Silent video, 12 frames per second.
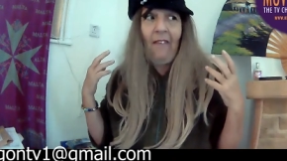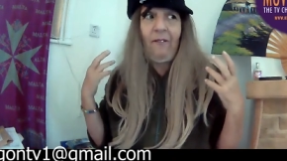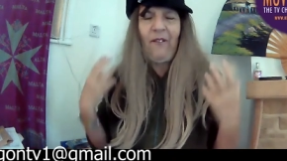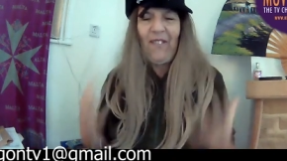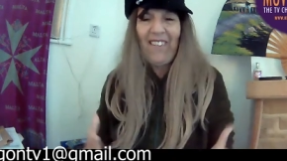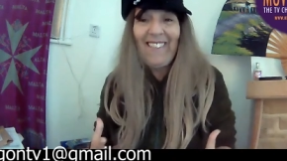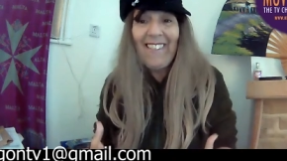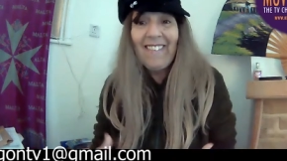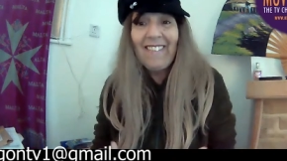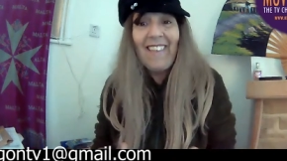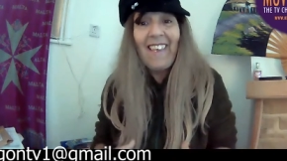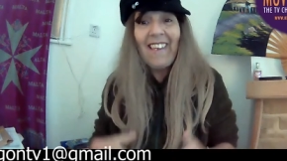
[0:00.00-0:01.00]
and feeling
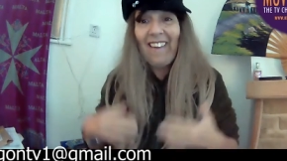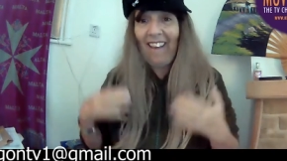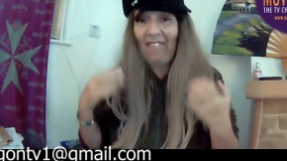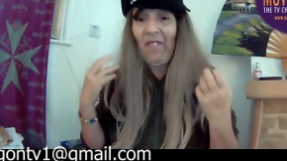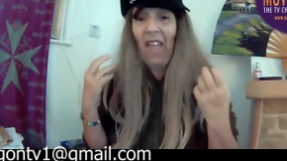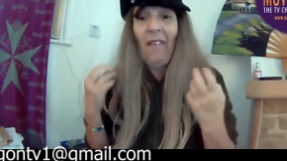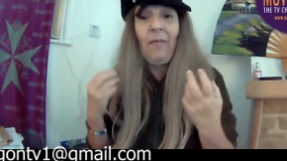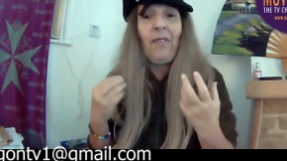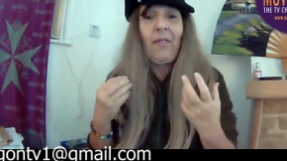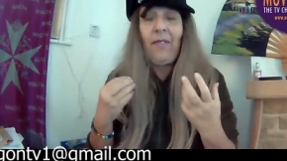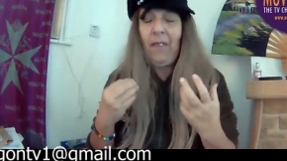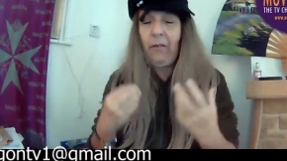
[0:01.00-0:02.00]
sick. And,
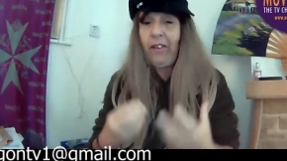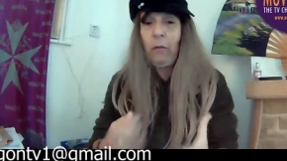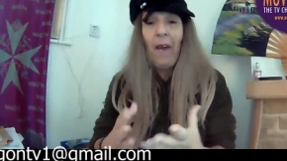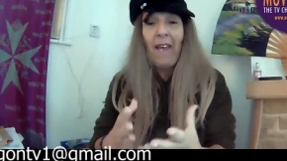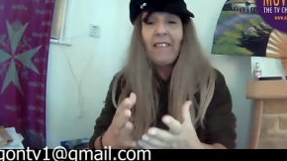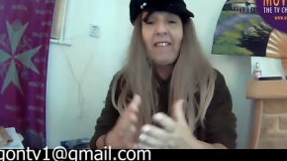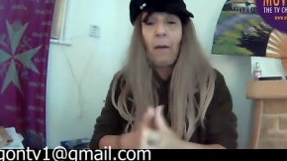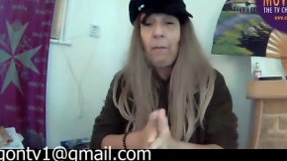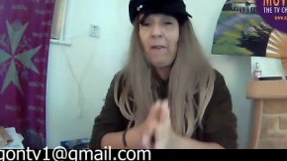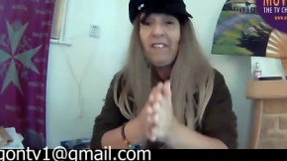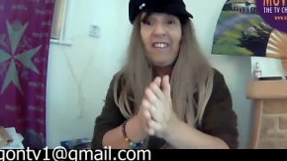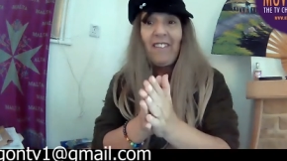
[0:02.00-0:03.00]
and she wakes
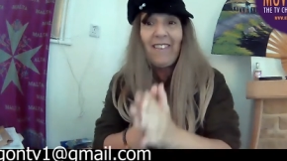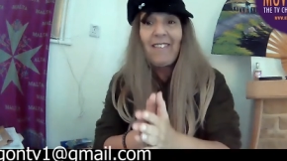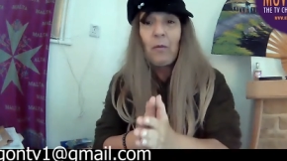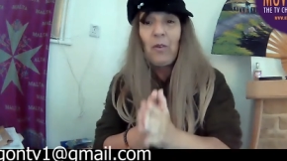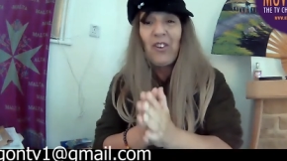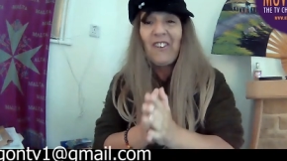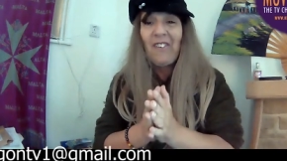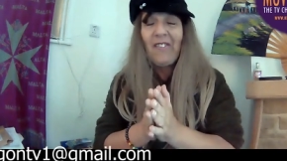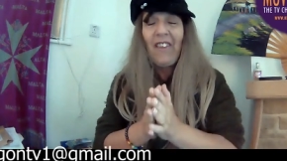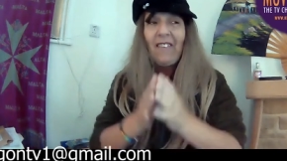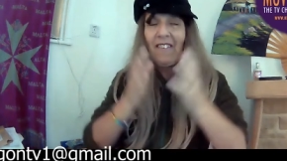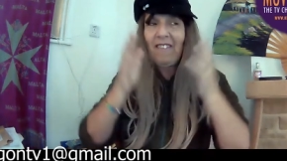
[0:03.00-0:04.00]
up into this
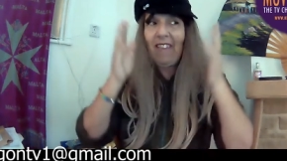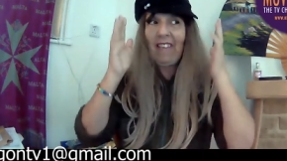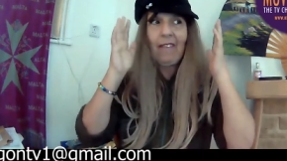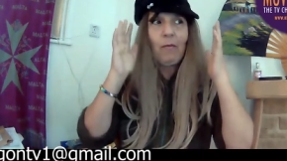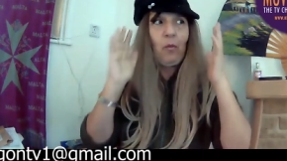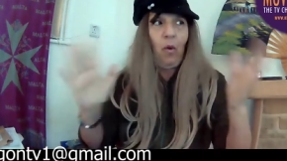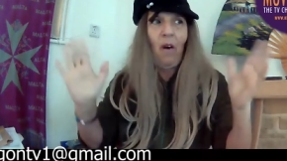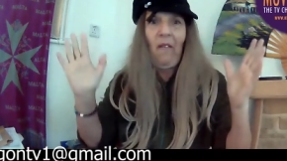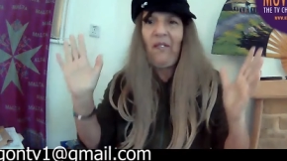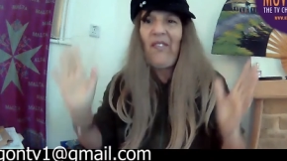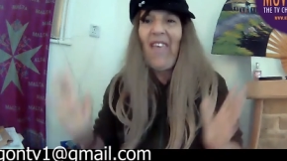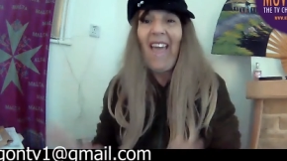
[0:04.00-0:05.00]
world and thinks,
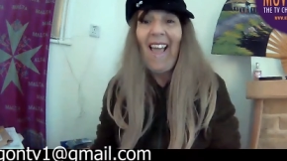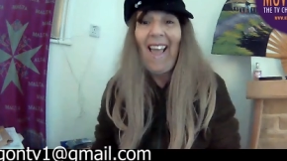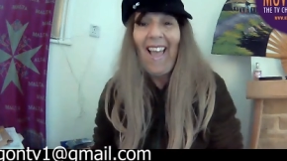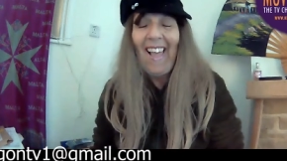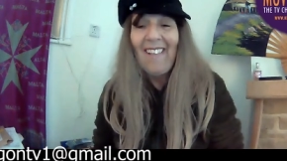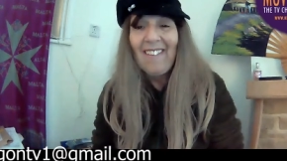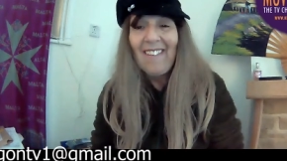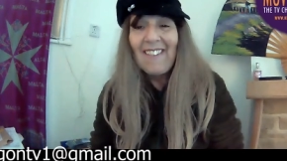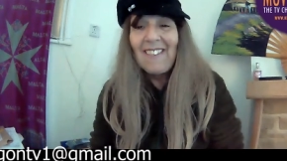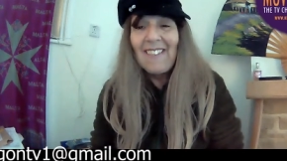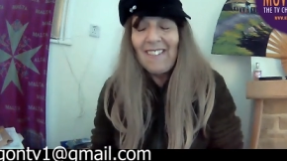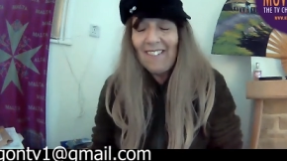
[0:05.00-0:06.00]
what the hell?
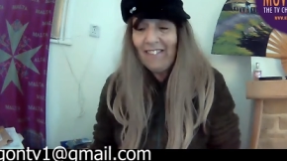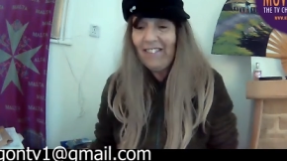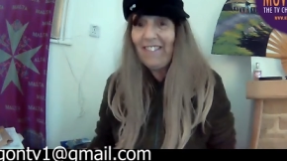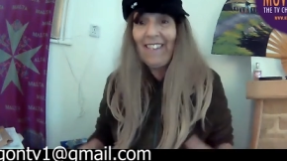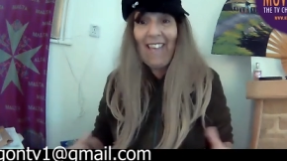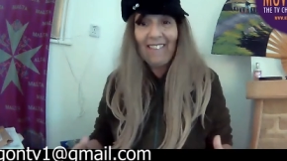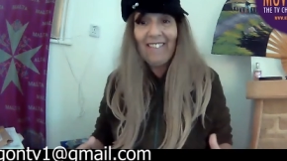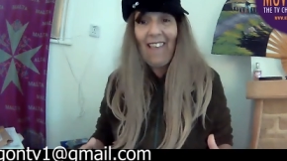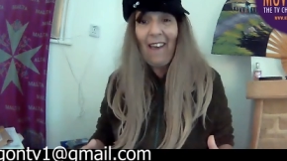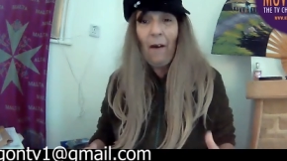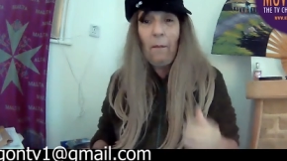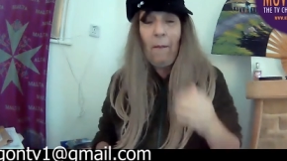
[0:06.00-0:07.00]
She gets
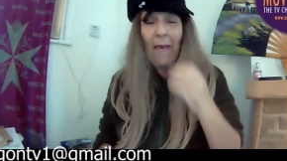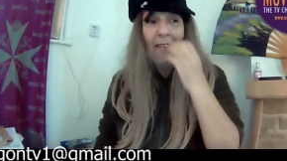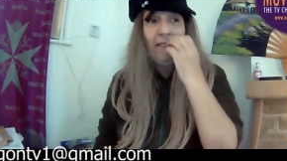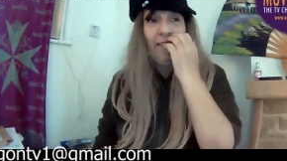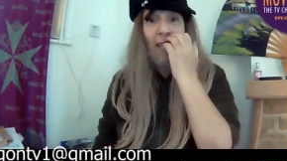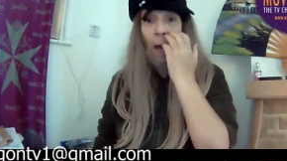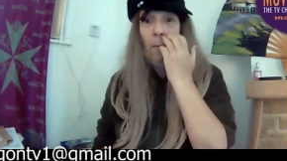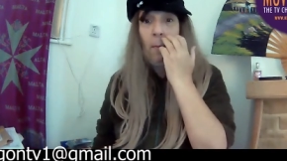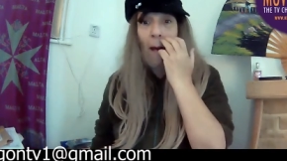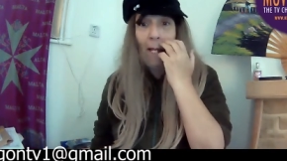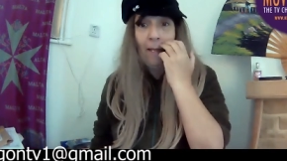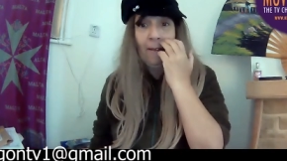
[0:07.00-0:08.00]
out of bed, she can't
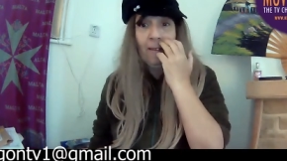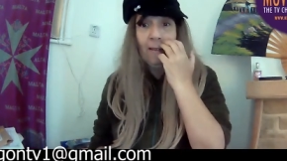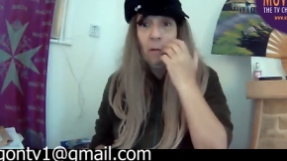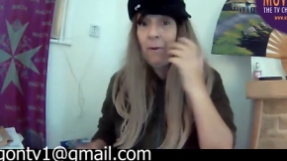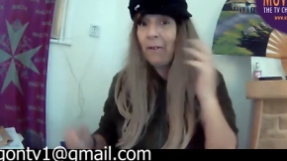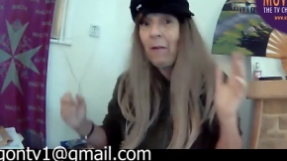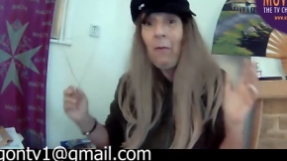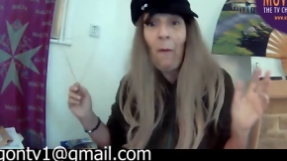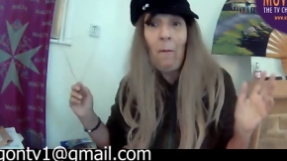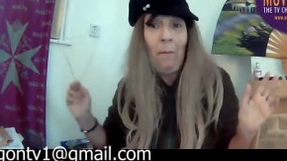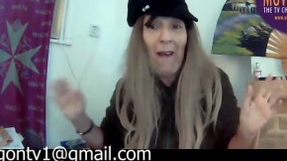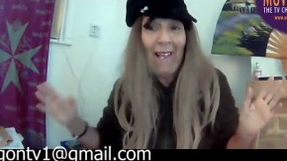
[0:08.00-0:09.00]
balance, the body
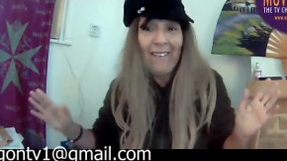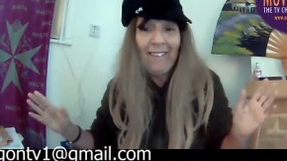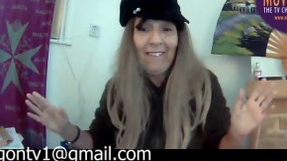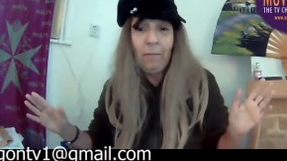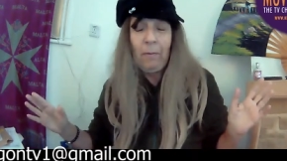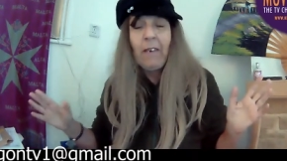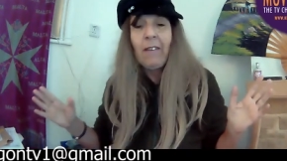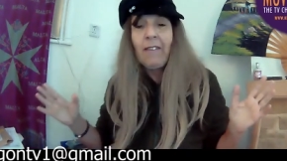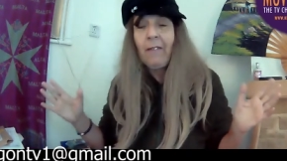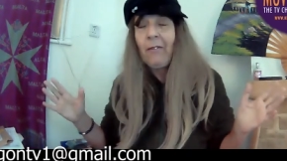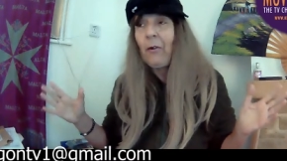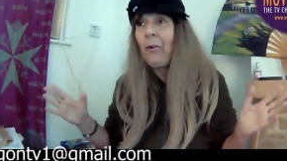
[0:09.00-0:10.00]
won't balance
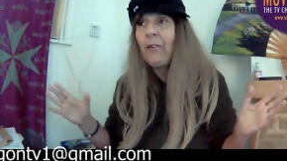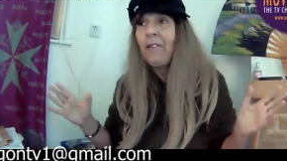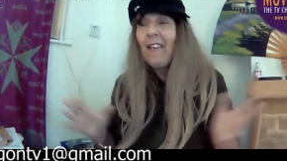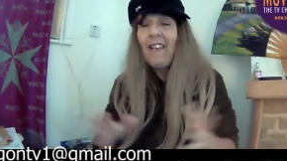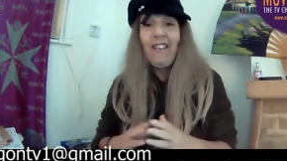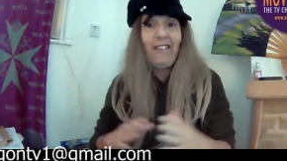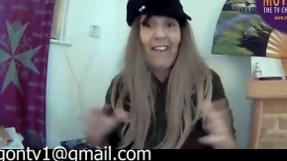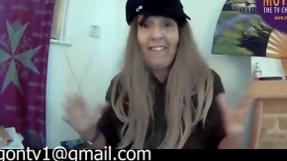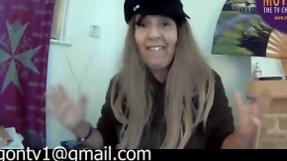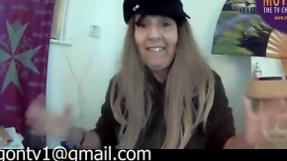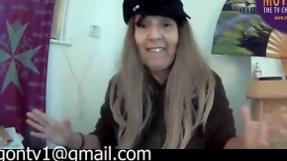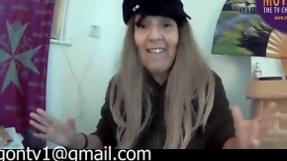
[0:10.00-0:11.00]
because, of course, she
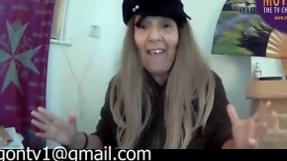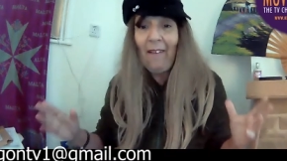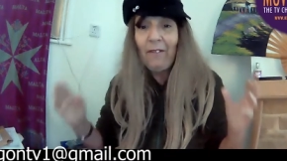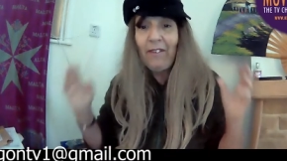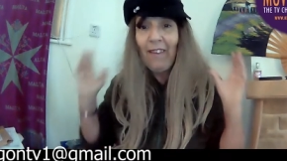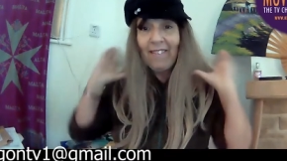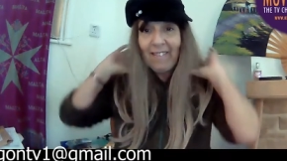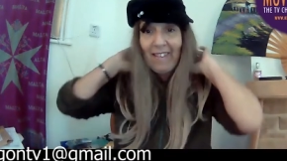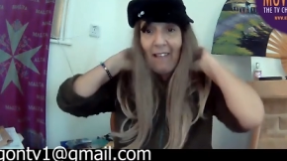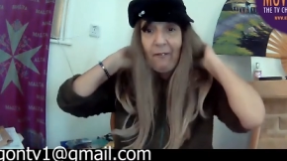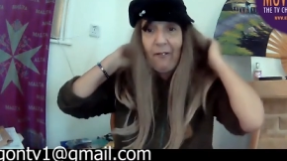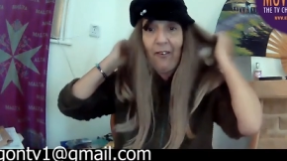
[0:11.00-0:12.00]
hasn't slept. She hasn't
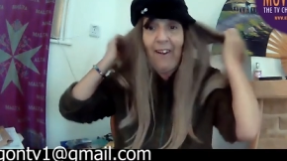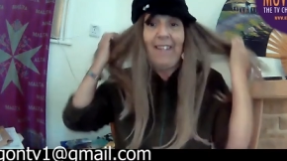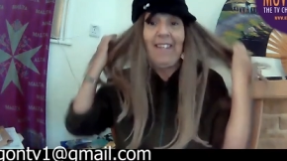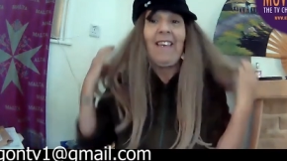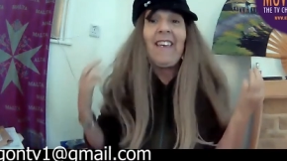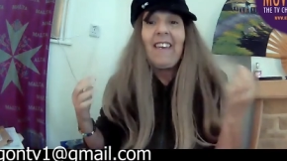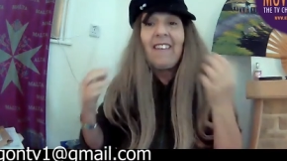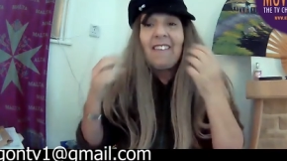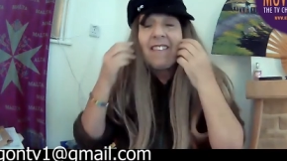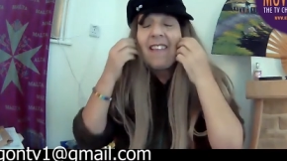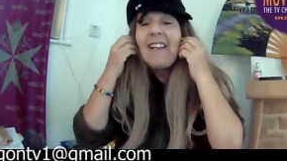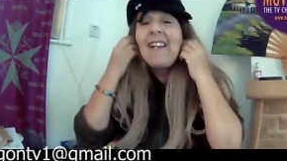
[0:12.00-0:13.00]
slept for eight
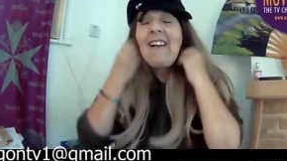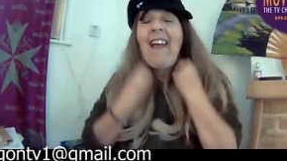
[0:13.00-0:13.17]
years.